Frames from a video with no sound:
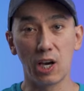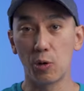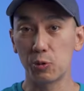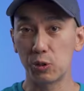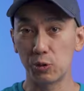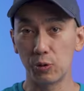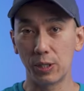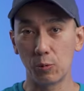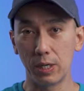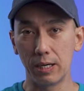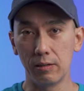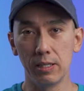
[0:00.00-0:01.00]
I hope you're doing
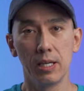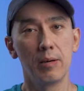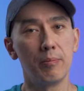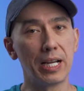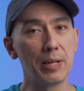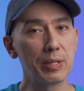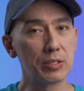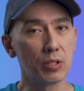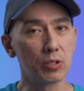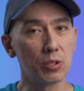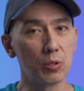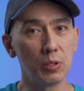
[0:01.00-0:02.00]
well. My name is
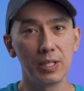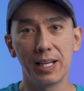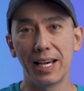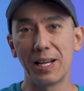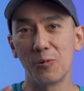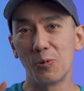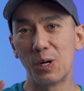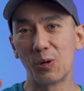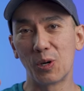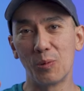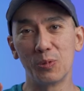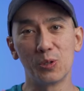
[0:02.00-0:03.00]
Otto and
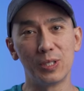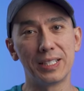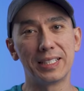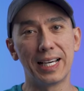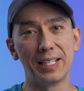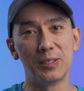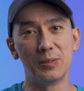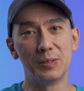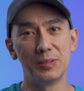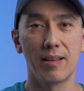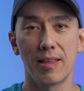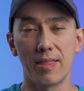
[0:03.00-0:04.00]
welcome to the channel.
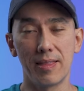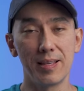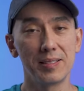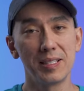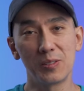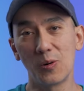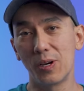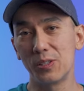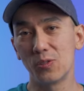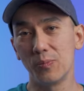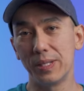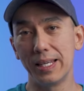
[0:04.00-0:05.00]
This is going
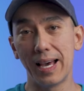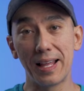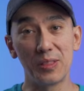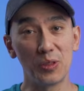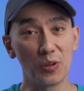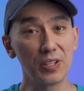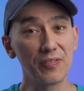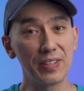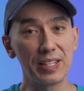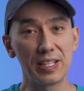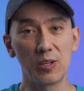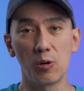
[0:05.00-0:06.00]
to be another
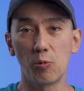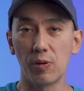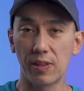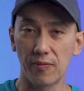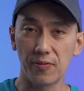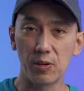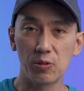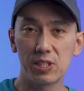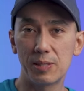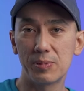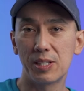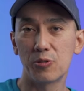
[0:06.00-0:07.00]
video with a few
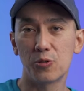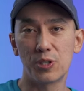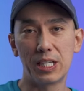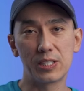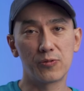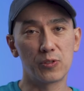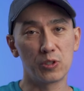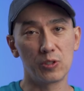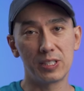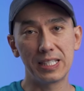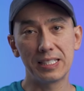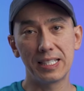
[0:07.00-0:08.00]
tips and tricks for your
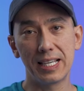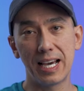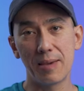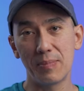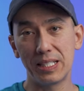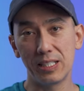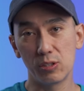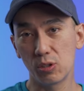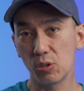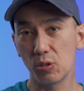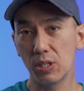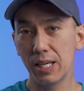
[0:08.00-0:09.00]
DJI Mini
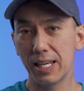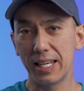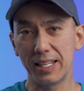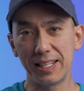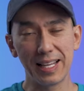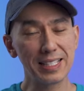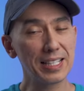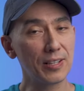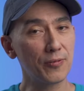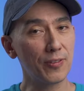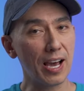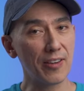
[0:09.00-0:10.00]
2 in less
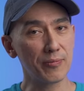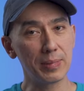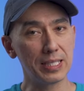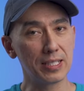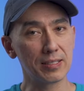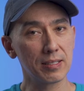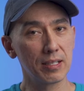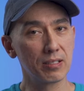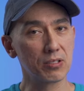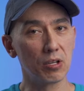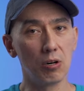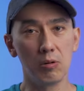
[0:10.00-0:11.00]
than 5 minutes,
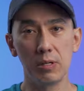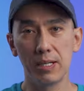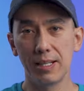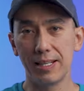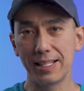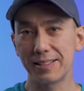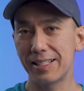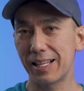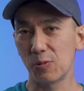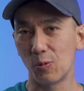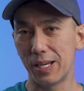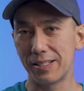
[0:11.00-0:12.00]
so let's
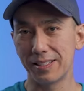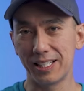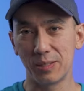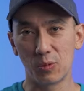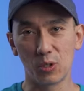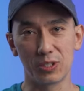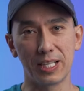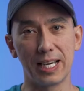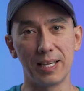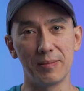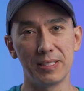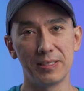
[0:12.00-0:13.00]
not waste any more
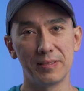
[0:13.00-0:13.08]
time.